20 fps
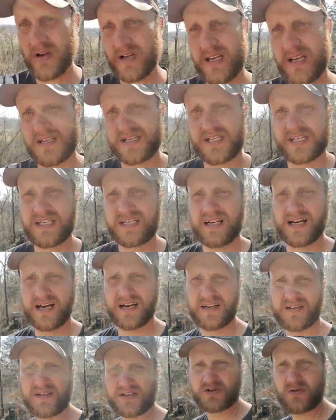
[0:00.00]
get seed
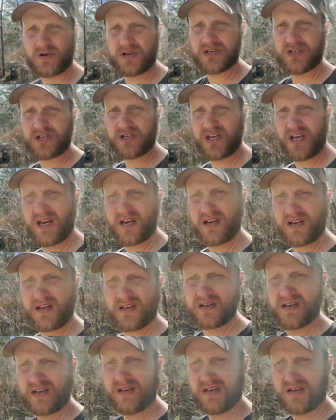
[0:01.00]
on it as quick as you can.